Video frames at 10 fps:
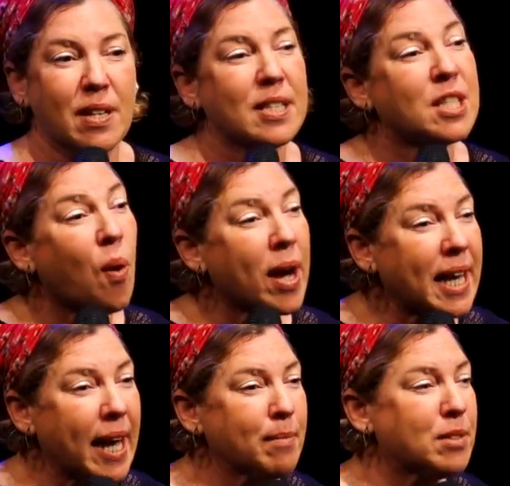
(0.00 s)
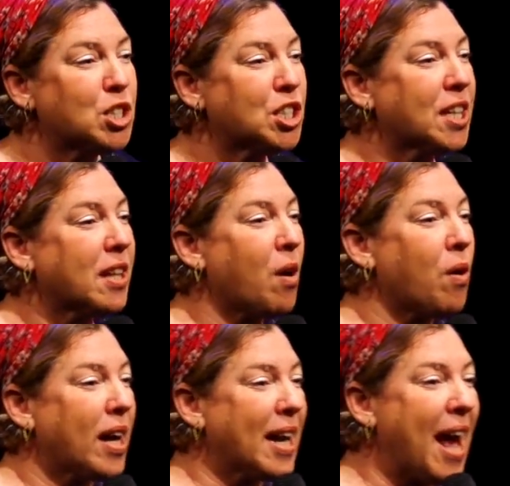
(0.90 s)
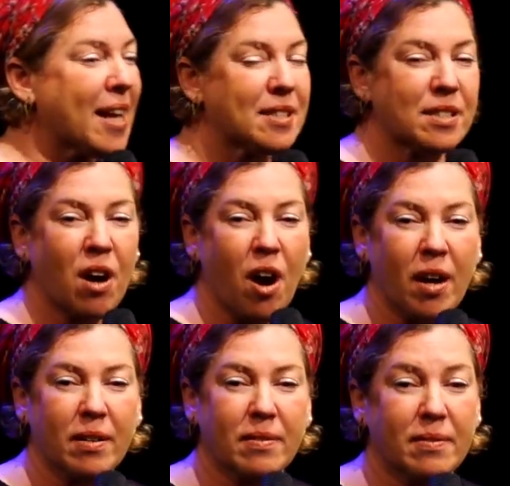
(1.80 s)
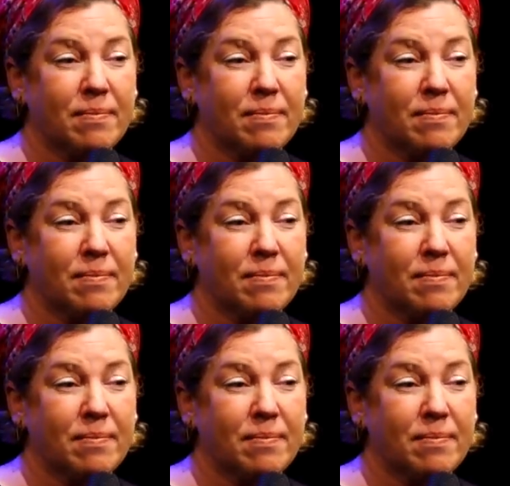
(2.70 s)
So I came to Shiloh and asked God